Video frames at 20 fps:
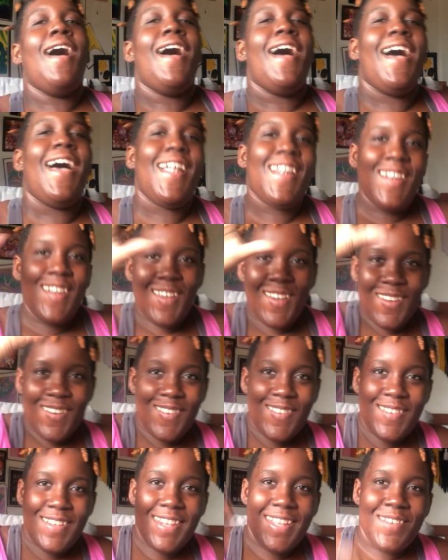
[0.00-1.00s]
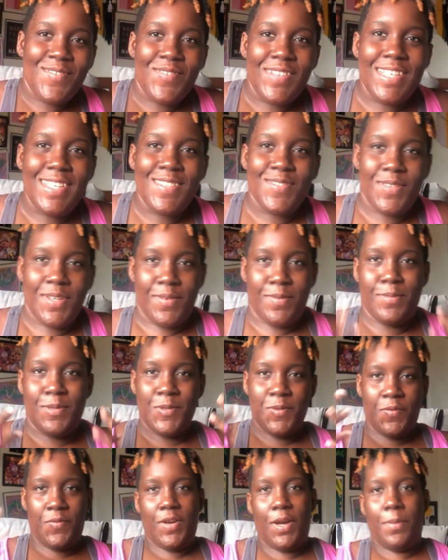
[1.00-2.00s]
Hello, lovelies. Oh, I'm so
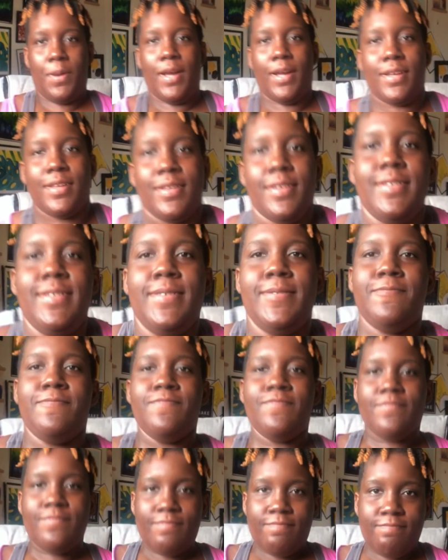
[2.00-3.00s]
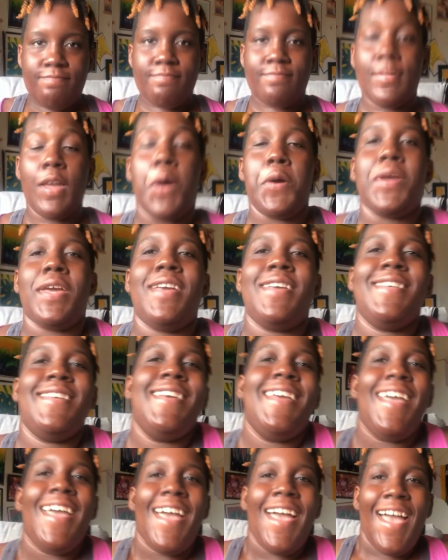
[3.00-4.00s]
far back. Okay.
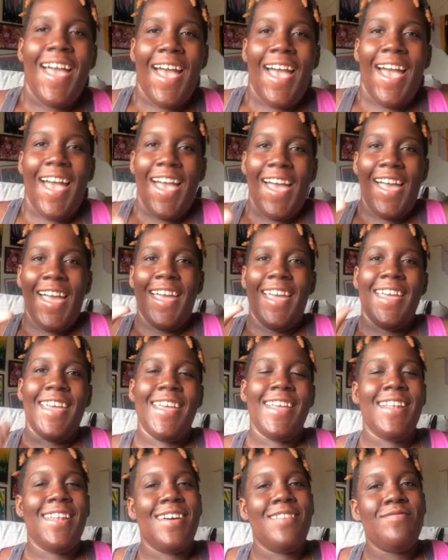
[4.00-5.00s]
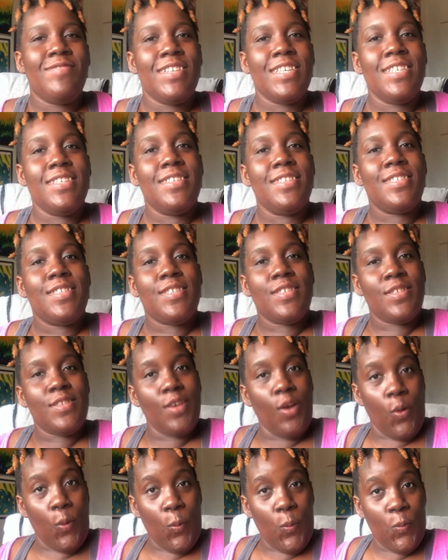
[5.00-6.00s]
Hey, lovelies.
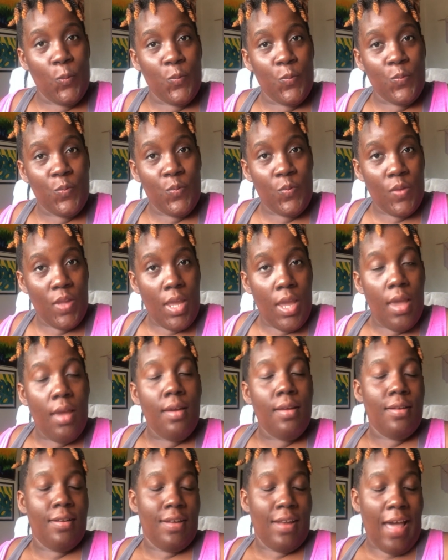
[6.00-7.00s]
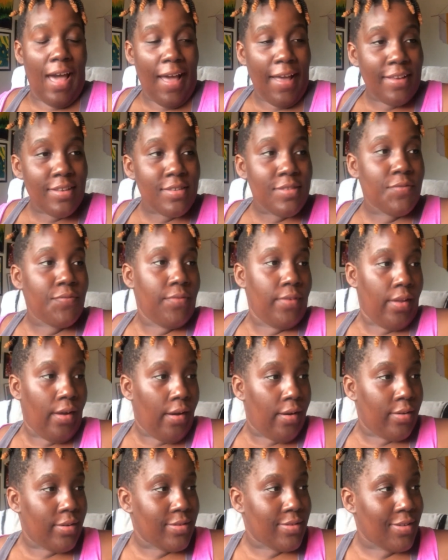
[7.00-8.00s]
So, last
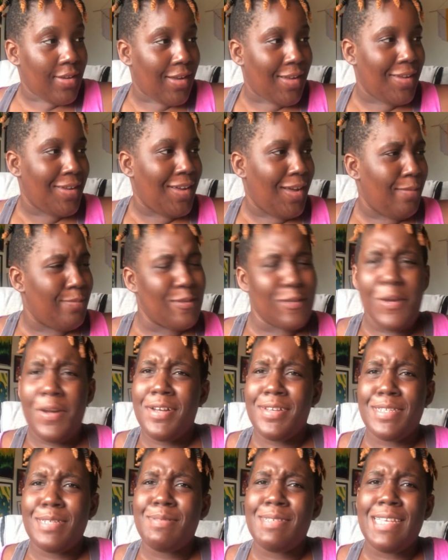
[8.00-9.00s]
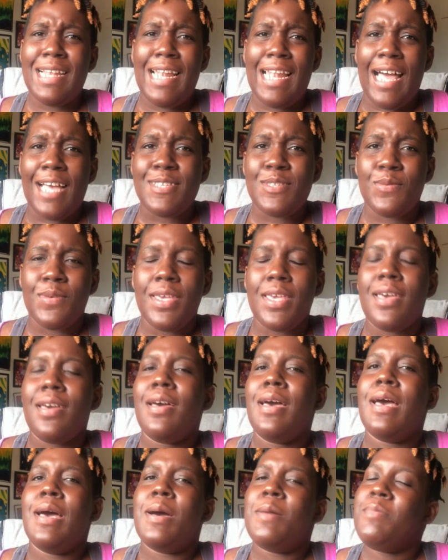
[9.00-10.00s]
vlogs. I'm sorry because I'm saying last week,
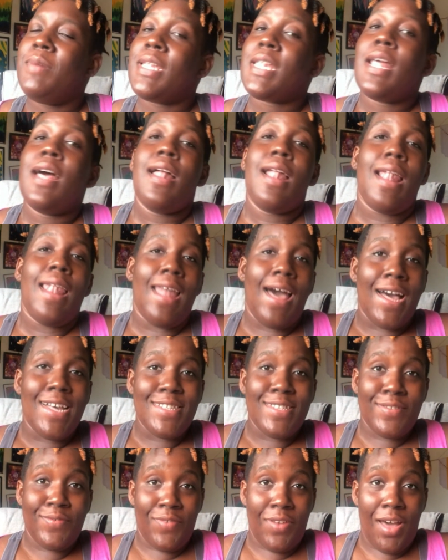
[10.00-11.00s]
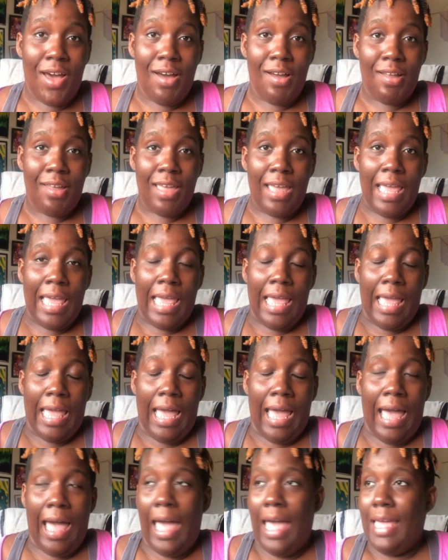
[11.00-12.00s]
but last vlog,
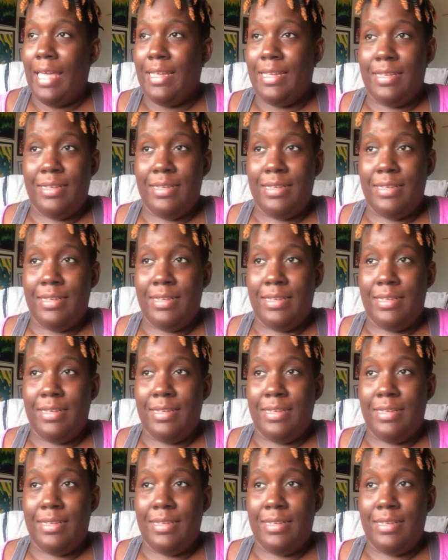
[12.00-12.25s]
I